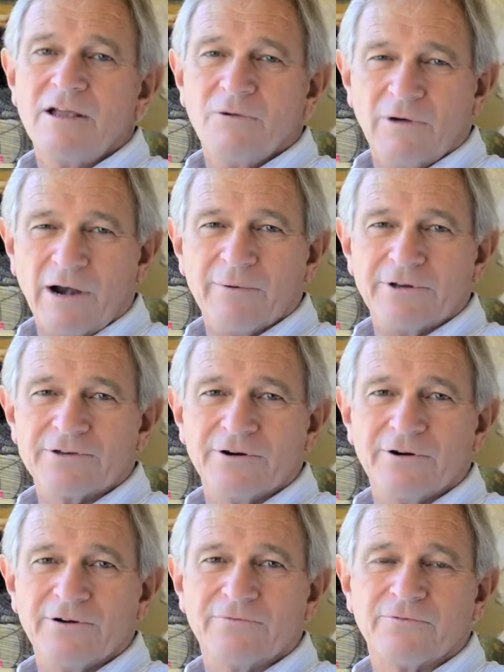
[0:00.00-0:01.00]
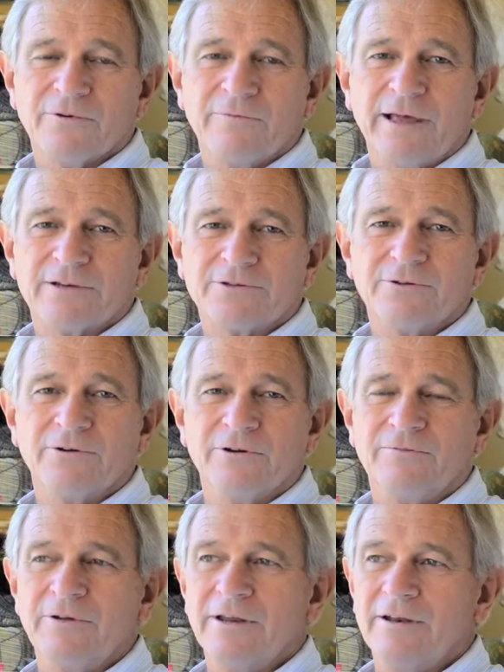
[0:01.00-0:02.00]
When I returned from that tour in
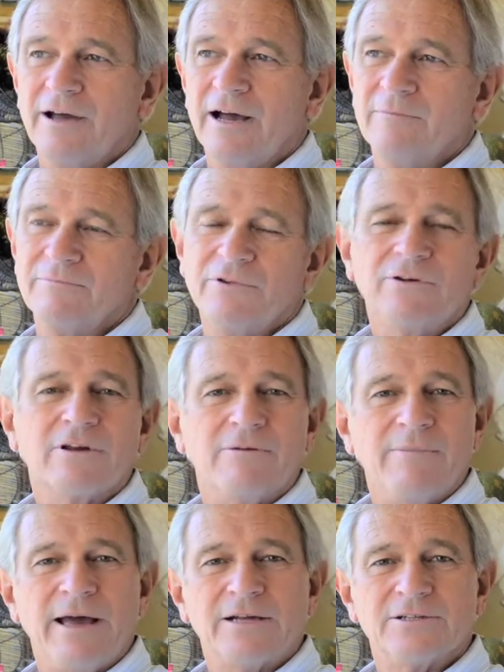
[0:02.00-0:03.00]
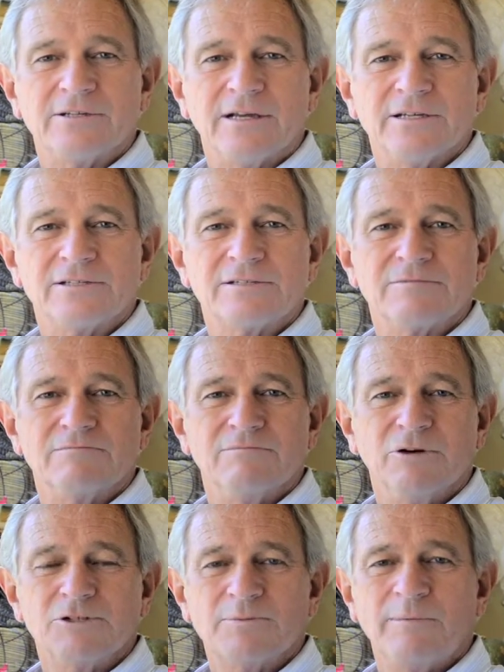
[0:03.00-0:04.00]
Vietnam, you can imagine, as
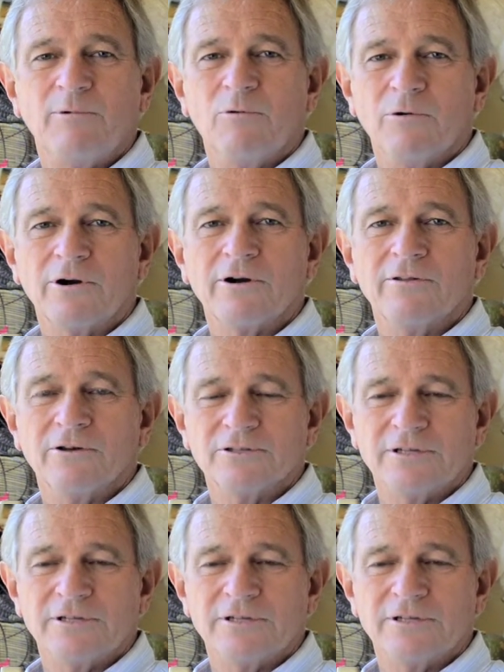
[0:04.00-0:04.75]
most people were in those